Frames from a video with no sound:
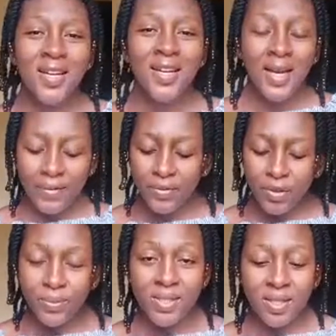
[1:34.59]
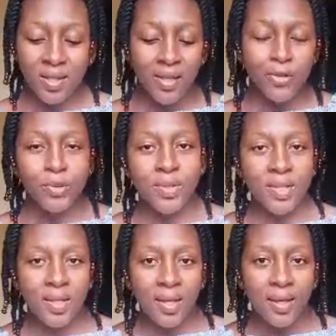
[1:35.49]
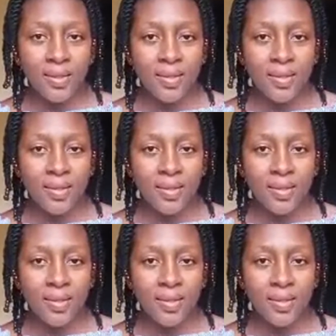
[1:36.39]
I haven't done my skincare routine yet.